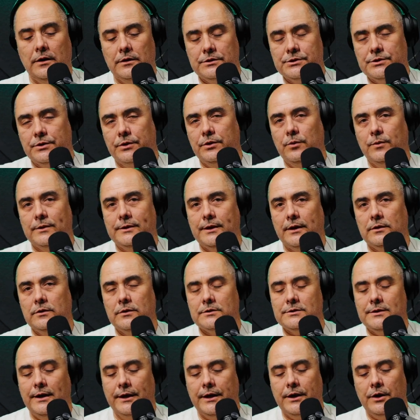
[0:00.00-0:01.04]
I'll show you what that
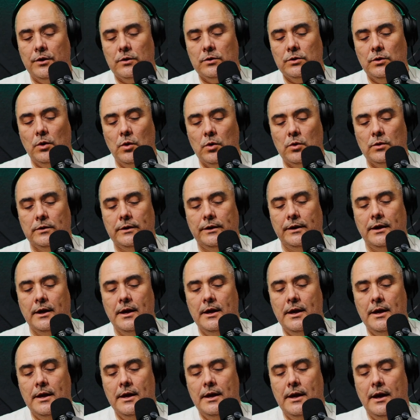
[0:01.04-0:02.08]
looks like here locally.
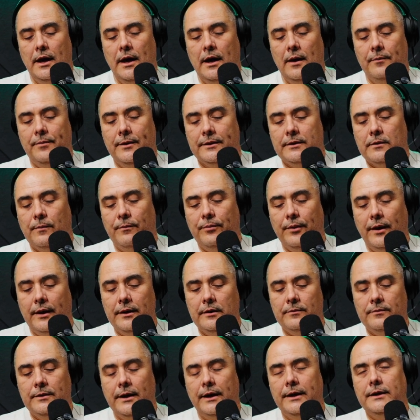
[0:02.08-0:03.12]
But the
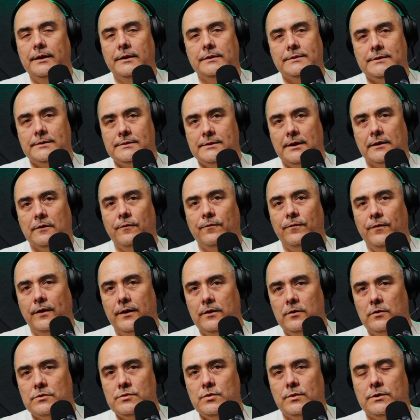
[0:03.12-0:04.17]
bottom line is that the Fed
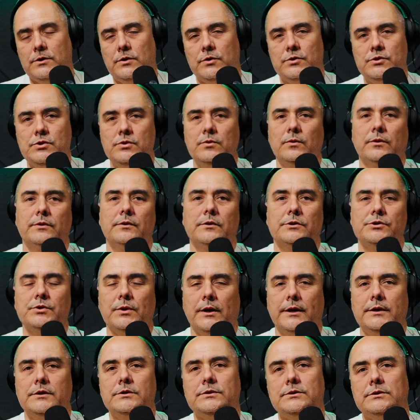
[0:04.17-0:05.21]
knows what they're doing. They're
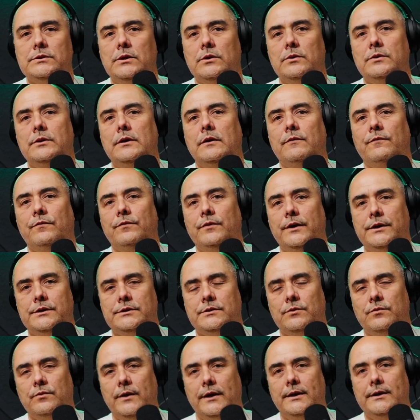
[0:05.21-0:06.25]
trying to slow the
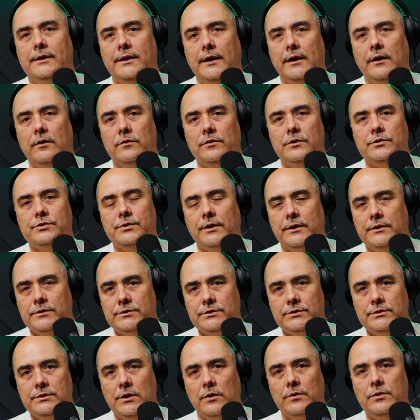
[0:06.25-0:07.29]
inflation rate down. They're trying to
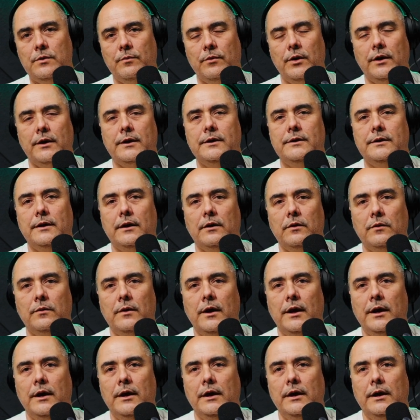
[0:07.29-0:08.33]
slow the market down
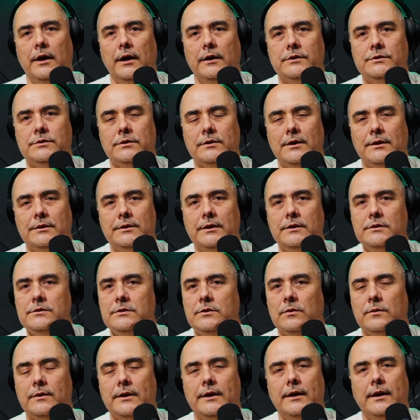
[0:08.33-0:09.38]
so that things
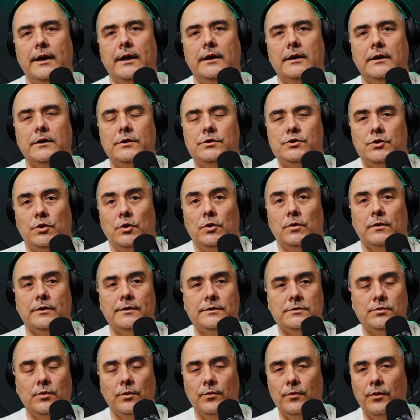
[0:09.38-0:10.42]
don't get out of control.
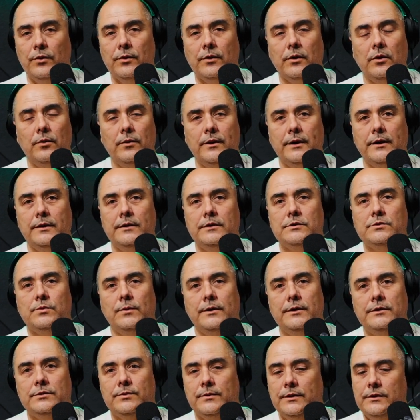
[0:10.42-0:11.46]
Because when we were going into
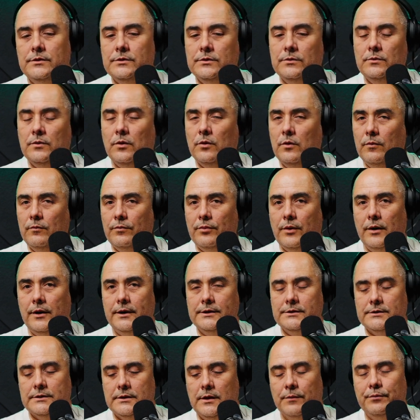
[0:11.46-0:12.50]
2022, home
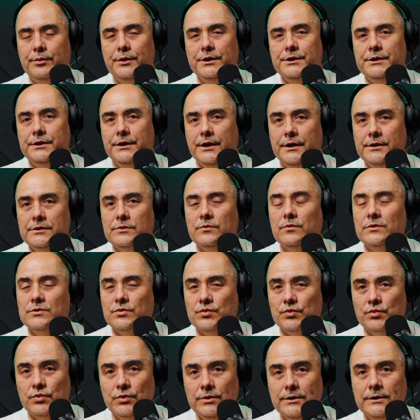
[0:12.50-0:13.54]
price appreciation was
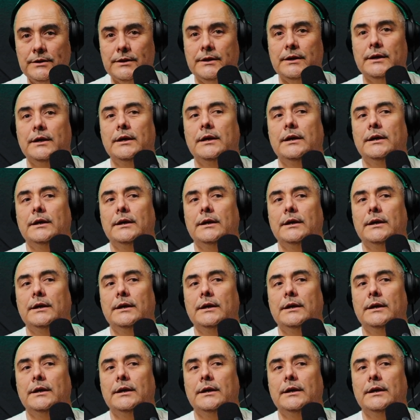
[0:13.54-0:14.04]
really